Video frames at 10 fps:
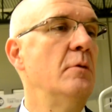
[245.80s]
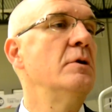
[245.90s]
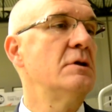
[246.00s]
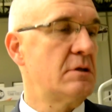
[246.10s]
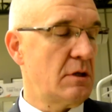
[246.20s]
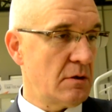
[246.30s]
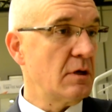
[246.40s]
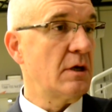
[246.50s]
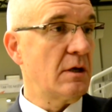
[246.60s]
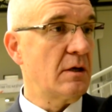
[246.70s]
missed the
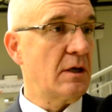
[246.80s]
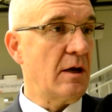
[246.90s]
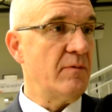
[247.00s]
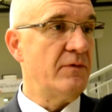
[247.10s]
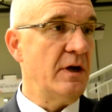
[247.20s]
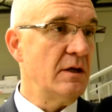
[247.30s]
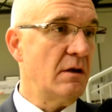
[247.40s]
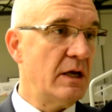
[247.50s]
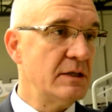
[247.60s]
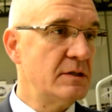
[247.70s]
cup final
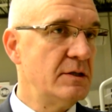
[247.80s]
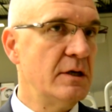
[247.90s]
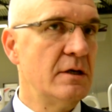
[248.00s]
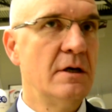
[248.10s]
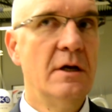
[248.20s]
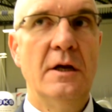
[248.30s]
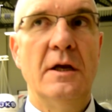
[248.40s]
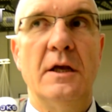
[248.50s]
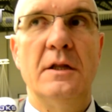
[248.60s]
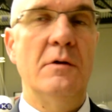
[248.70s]
last year
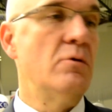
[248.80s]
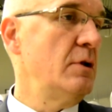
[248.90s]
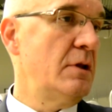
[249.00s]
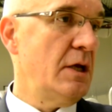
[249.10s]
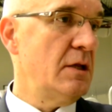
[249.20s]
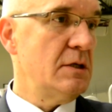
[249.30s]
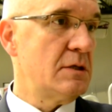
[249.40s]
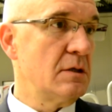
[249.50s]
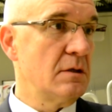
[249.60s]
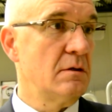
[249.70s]
and they want to take
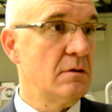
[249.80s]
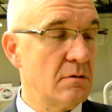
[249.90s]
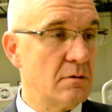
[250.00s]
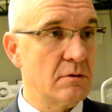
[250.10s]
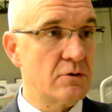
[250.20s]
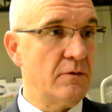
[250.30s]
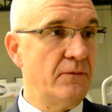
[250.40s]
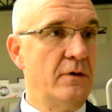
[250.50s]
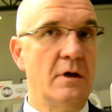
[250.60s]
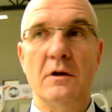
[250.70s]
this
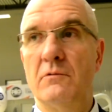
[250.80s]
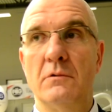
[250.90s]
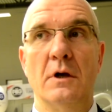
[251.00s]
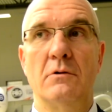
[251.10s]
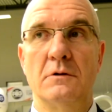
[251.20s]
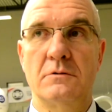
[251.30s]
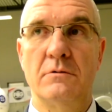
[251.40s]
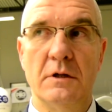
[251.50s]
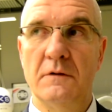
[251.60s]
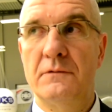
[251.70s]
trophy and we are also
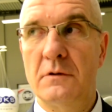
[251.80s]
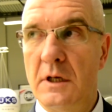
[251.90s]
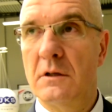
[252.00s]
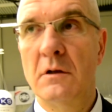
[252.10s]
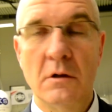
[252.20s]
ready for that.